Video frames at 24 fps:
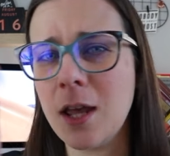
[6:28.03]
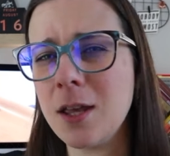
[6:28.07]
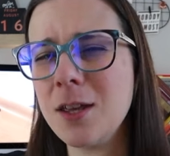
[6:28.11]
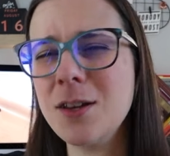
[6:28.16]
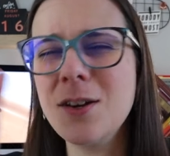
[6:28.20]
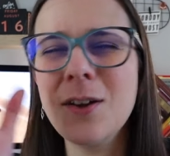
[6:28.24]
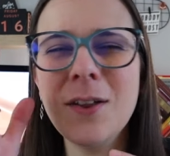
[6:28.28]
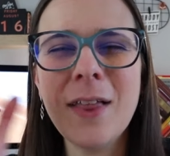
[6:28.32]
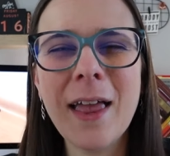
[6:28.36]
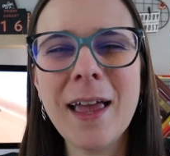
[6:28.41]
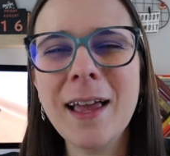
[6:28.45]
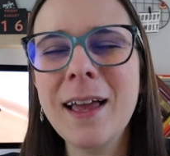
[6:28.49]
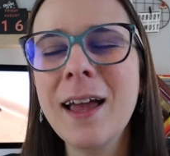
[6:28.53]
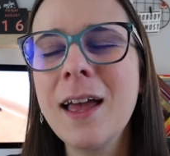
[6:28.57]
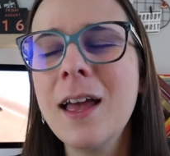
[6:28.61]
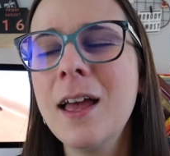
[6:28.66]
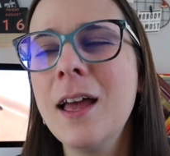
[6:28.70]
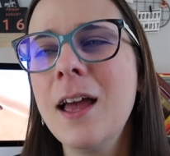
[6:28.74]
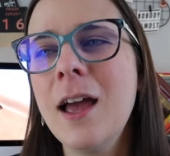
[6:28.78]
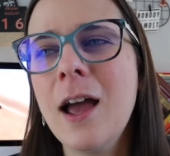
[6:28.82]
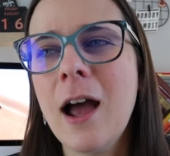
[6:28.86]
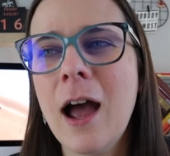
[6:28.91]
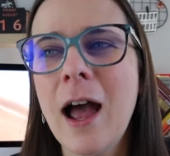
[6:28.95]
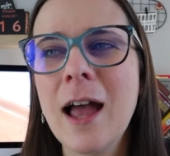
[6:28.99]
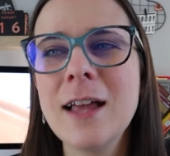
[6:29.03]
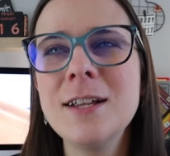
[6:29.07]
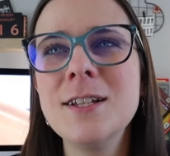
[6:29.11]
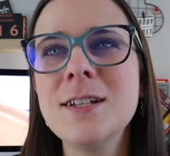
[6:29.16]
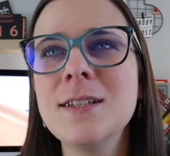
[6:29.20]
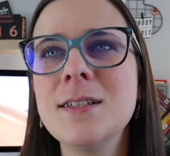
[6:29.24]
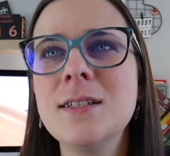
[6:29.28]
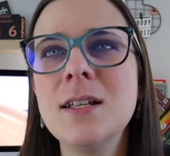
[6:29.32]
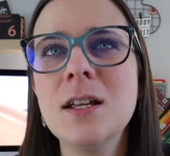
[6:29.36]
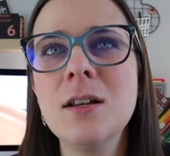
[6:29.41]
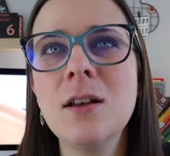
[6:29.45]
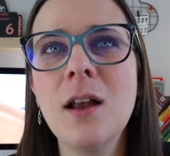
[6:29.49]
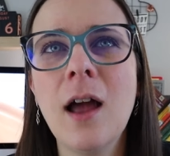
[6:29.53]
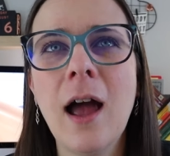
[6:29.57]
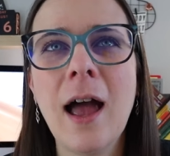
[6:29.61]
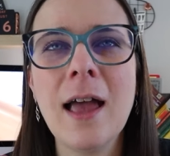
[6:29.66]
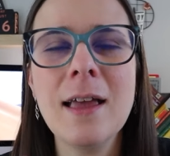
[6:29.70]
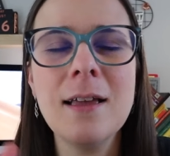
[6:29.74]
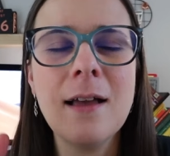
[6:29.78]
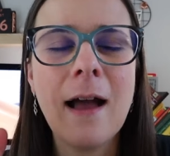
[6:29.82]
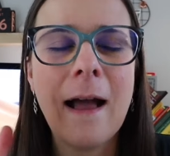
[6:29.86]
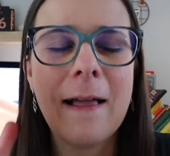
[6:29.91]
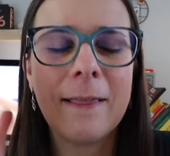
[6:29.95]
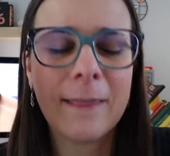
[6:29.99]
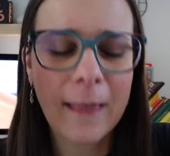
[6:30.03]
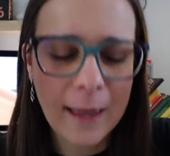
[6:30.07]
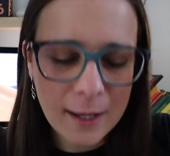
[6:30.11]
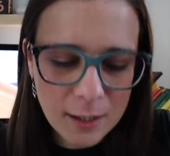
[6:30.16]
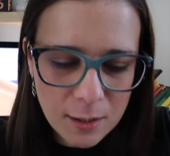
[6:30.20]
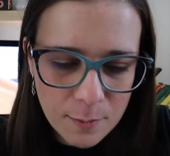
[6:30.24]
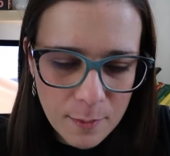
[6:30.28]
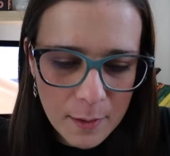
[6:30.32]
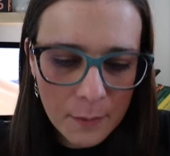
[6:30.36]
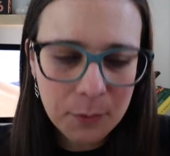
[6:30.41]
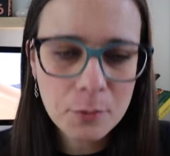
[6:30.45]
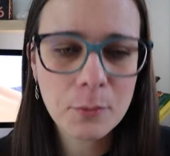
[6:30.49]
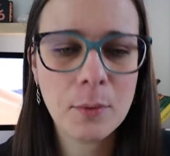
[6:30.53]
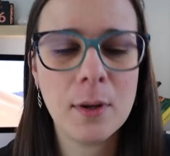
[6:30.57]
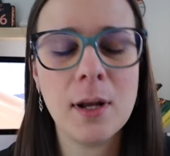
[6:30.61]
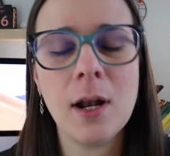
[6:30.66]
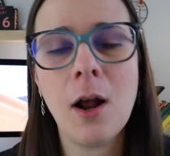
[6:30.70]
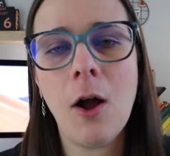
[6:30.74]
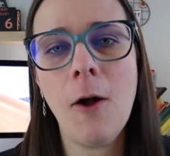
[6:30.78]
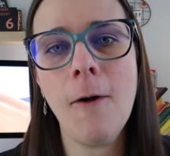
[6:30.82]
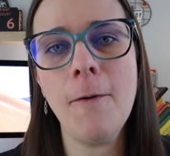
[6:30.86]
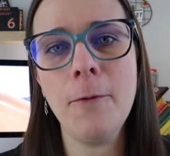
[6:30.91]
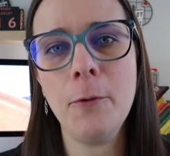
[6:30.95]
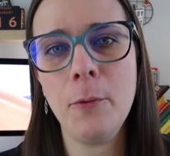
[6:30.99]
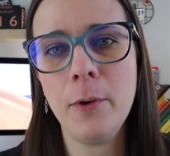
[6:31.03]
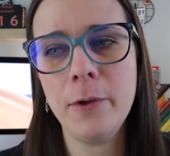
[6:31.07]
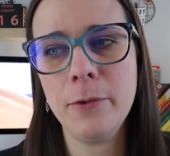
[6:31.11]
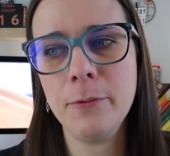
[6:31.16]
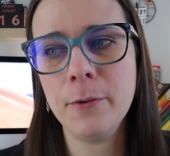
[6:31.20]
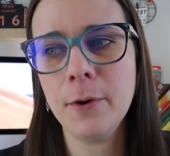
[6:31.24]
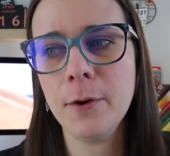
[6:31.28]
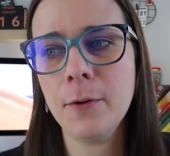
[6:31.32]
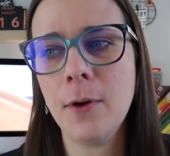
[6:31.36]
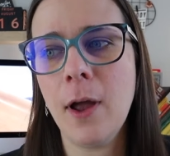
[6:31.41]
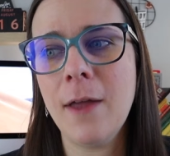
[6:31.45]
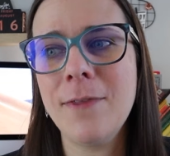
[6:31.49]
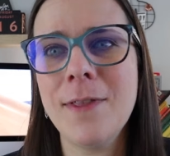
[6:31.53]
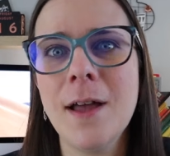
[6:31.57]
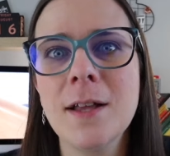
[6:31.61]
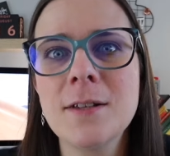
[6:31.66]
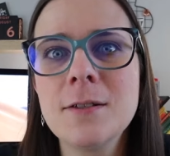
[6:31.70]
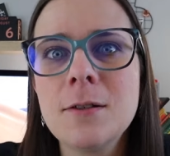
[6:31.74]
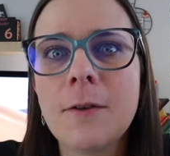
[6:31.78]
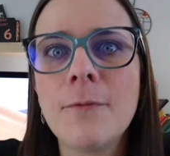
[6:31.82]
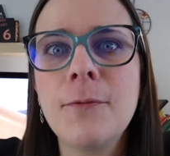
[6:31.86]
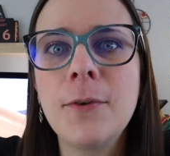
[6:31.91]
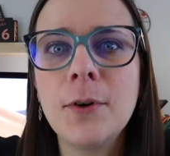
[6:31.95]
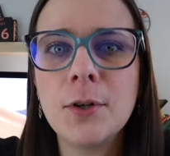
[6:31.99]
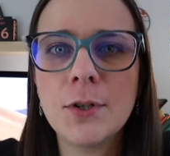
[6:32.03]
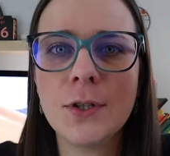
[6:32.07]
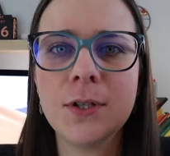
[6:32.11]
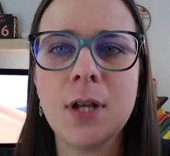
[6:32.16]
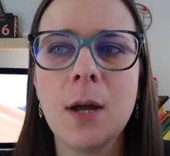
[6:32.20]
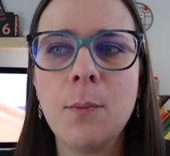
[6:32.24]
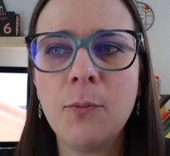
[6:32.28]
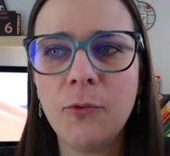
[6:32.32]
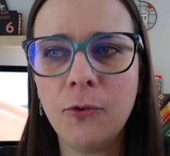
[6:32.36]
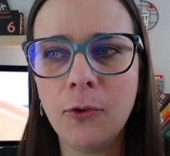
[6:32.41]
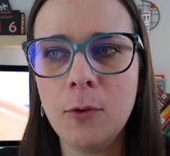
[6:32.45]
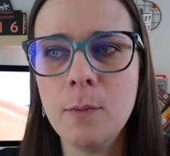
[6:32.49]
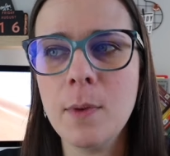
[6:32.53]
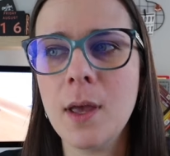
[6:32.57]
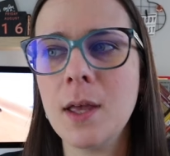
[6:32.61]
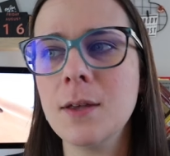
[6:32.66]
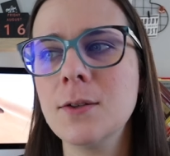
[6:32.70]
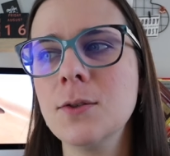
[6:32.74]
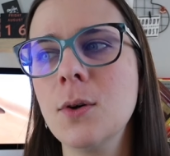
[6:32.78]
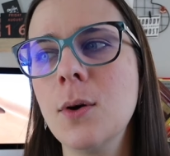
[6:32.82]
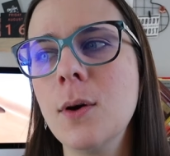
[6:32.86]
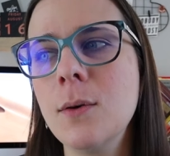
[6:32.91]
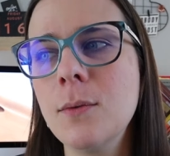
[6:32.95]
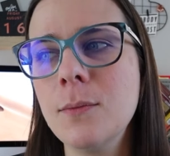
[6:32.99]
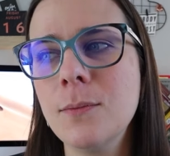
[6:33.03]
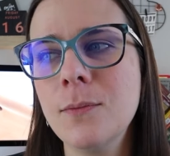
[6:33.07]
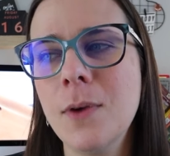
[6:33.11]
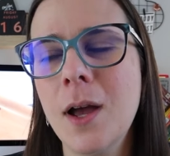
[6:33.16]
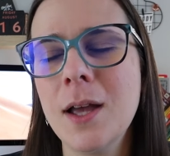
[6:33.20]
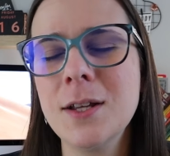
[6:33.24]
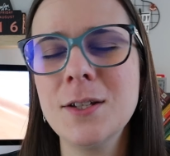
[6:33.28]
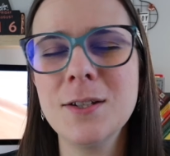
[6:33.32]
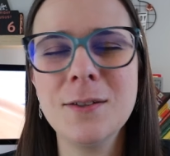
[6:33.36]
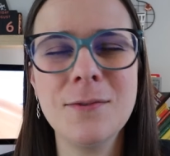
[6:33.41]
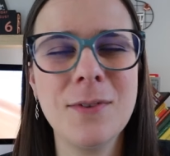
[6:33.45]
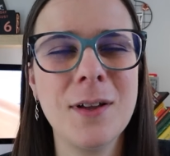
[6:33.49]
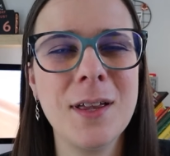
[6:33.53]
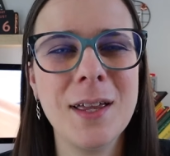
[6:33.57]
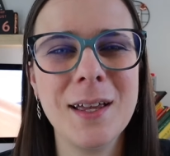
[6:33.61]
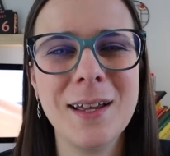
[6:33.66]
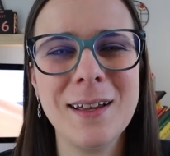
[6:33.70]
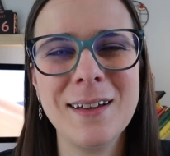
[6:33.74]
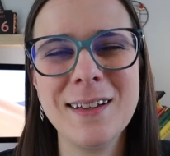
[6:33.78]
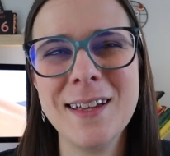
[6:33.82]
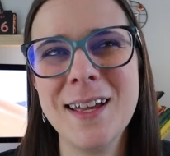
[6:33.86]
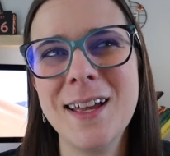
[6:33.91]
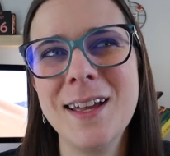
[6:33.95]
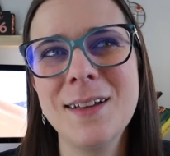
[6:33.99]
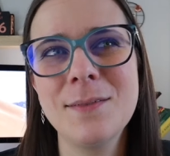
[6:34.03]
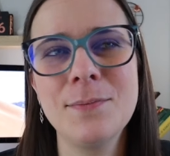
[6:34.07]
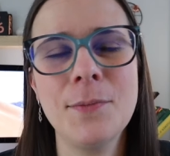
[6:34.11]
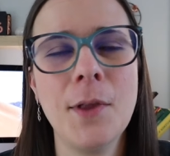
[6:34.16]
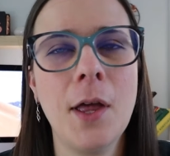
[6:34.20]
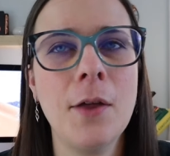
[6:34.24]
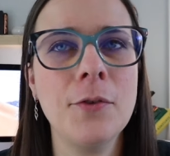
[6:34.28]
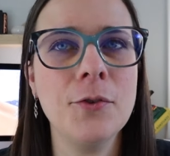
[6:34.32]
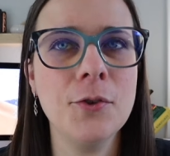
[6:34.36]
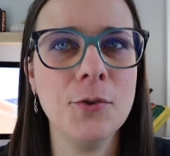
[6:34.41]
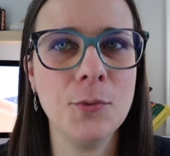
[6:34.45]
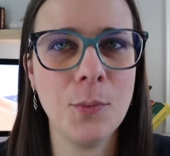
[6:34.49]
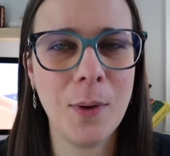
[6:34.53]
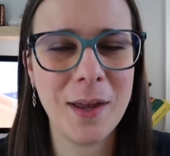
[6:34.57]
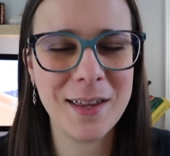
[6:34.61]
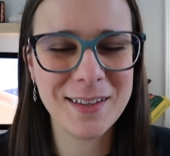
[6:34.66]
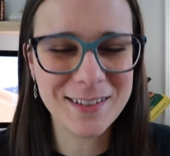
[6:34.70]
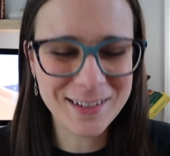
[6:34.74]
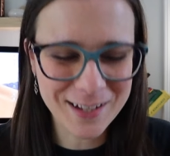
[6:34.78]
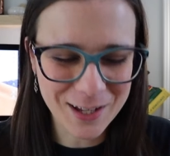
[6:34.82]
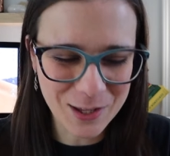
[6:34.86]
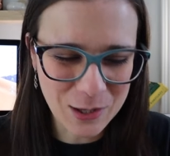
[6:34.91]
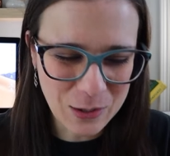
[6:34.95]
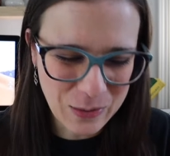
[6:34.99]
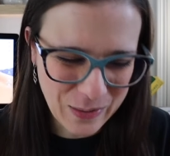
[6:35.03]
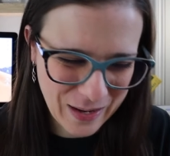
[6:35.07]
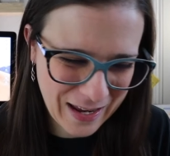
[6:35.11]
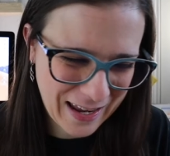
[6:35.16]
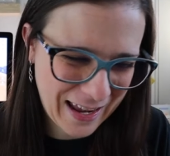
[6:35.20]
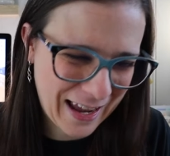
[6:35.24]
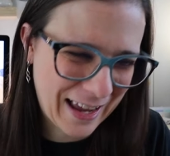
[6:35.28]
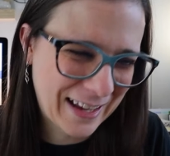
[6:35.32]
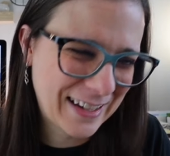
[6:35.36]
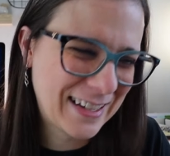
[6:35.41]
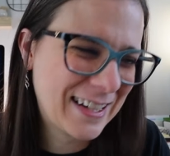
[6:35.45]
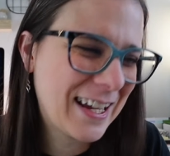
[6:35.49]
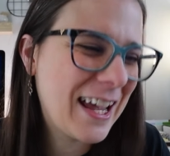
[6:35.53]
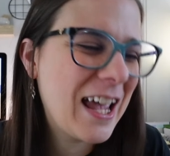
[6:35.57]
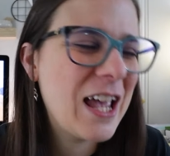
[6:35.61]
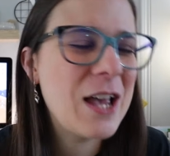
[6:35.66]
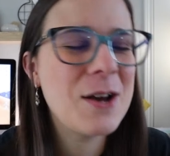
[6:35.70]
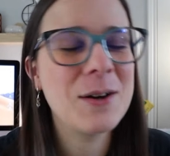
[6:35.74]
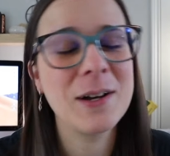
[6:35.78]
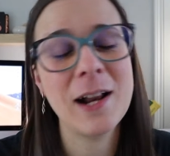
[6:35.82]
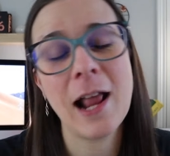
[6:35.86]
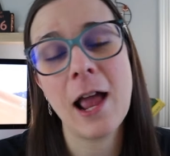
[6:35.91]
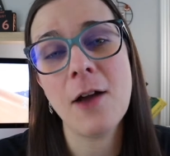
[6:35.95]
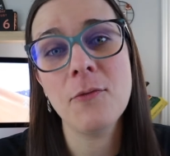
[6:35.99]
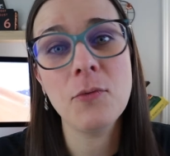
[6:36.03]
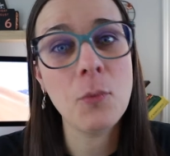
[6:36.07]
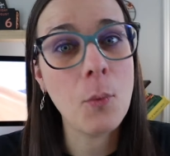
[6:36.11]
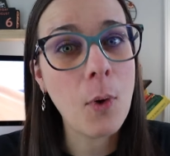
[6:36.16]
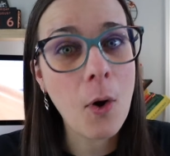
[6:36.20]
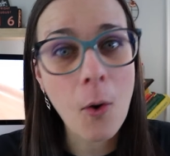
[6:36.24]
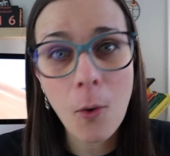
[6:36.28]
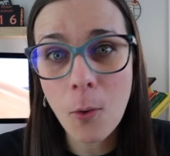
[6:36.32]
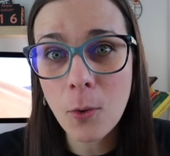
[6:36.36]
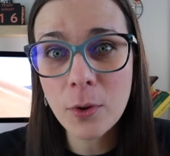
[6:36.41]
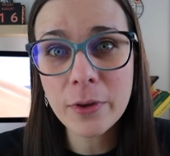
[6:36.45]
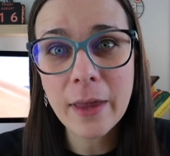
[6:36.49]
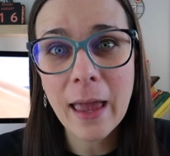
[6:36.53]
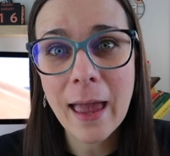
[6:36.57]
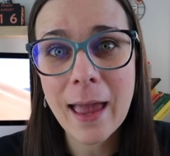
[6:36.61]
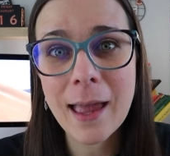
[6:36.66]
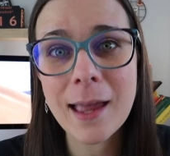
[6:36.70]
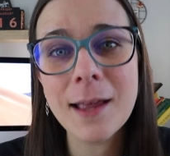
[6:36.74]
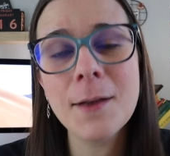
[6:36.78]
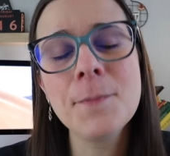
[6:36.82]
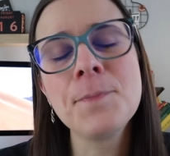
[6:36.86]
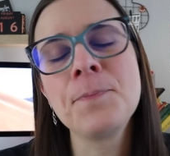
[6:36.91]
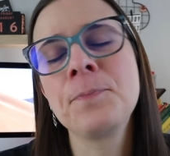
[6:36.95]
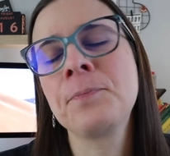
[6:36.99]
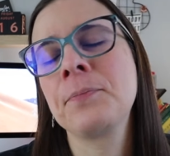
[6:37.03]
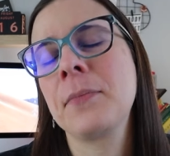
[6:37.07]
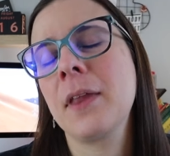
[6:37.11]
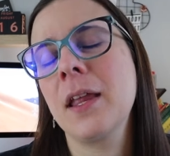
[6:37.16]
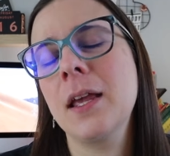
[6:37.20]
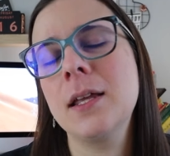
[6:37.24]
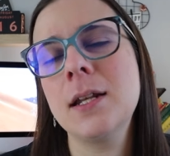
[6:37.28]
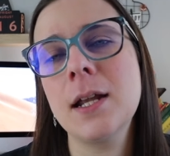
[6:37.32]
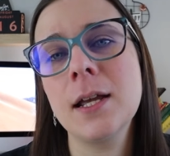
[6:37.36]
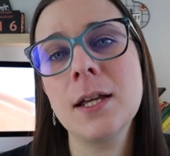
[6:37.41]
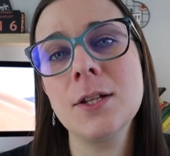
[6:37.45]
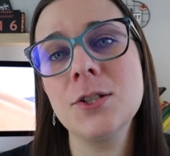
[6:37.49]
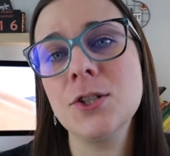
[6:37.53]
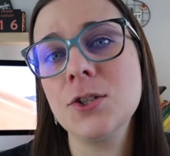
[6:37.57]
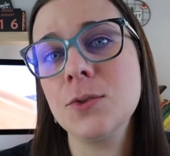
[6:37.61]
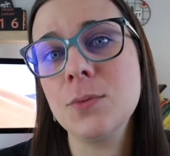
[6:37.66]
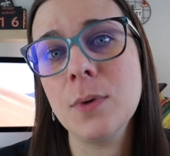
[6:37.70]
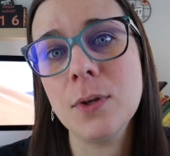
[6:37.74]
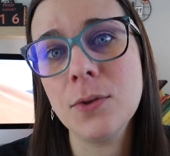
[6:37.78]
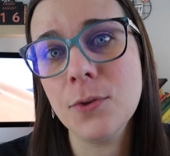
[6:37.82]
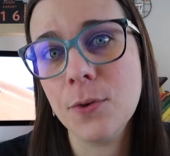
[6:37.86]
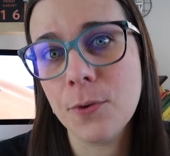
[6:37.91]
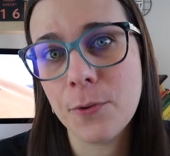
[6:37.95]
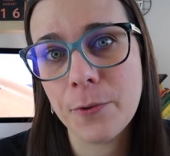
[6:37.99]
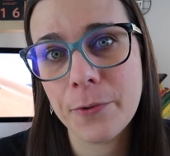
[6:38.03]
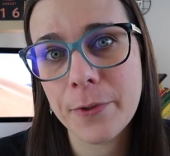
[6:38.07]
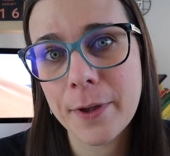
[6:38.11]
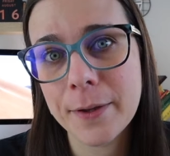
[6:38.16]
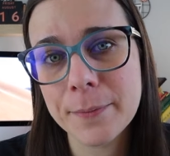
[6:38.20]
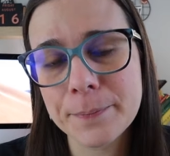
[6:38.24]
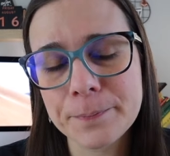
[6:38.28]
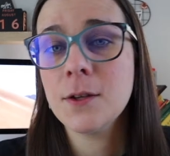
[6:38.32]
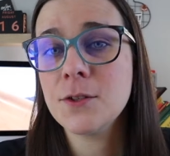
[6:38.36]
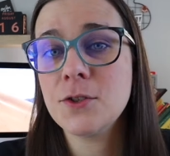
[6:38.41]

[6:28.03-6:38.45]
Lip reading: You know, like I just didn't, I like to be able to read it all the way through, and that's the first step for me. So I just felt like, I'll just wait until the weekend when I have a whole day and I can just read the whole thing.